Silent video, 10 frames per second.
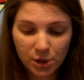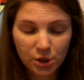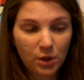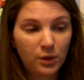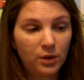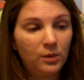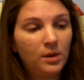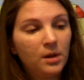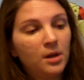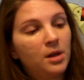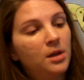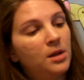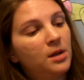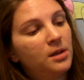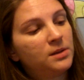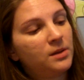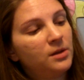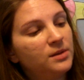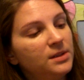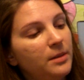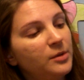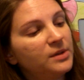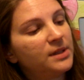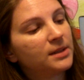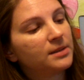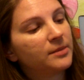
to show you. So here's the number 6.